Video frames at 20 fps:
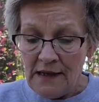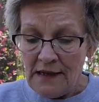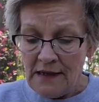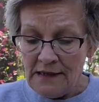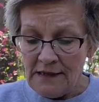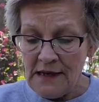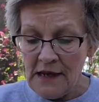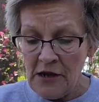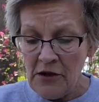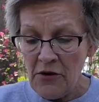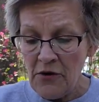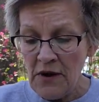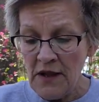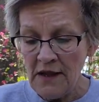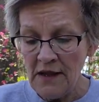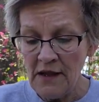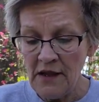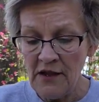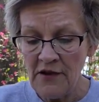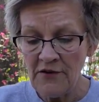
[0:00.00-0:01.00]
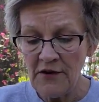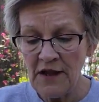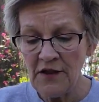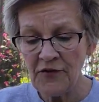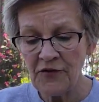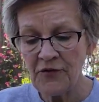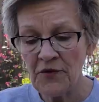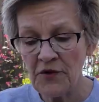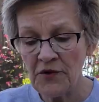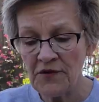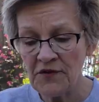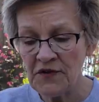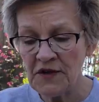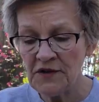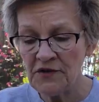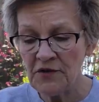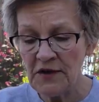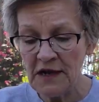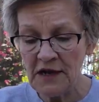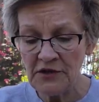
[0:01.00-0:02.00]
Now, as far as
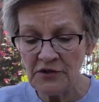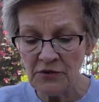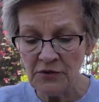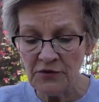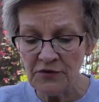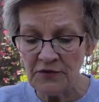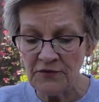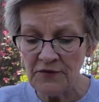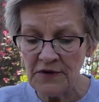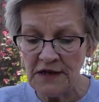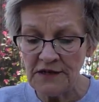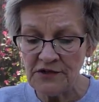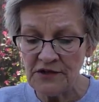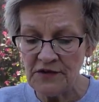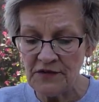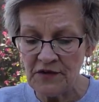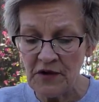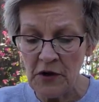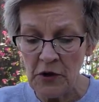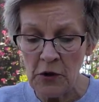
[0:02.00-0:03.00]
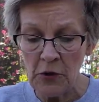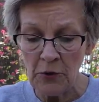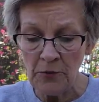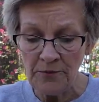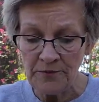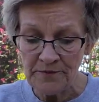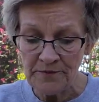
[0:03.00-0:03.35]
tender annuals and veggies go,